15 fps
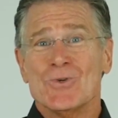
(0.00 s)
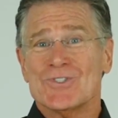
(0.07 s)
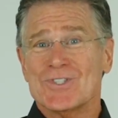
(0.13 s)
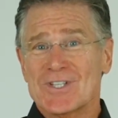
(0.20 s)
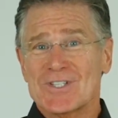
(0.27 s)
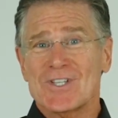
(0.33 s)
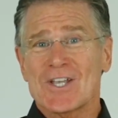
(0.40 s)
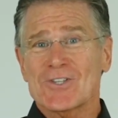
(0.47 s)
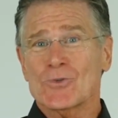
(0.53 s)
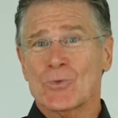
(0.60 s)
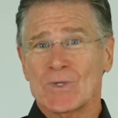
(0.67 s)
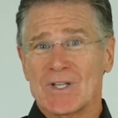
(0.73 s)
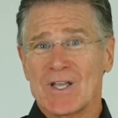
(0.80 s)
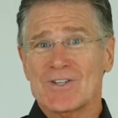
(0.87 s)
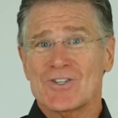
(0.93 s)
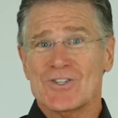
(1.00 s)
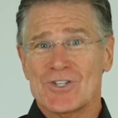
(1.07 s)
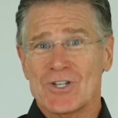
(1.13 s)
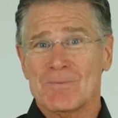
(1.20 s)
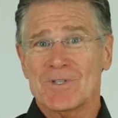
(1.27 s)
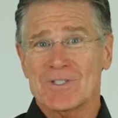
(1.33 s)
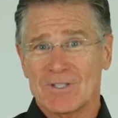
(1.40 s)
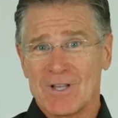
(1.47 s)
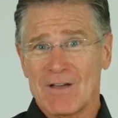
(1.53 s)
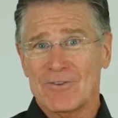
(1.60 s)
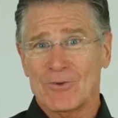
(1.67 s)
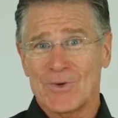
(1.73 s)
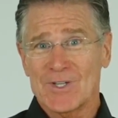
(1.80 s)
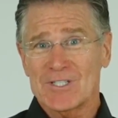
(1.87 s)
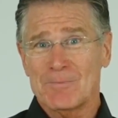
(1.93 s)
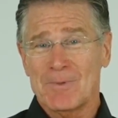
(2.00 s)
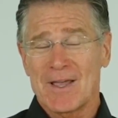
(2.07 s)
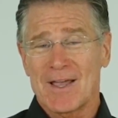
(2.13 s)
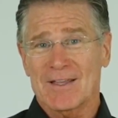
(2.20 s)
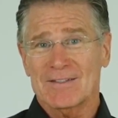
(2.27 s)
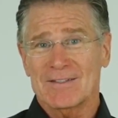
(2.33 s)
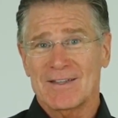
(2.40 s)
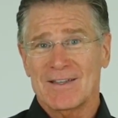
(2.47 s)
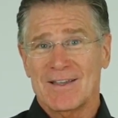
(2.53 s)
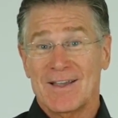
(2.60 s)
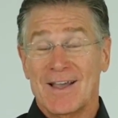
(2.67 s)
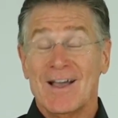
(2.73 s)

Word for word: to a successful relationship is love and respect.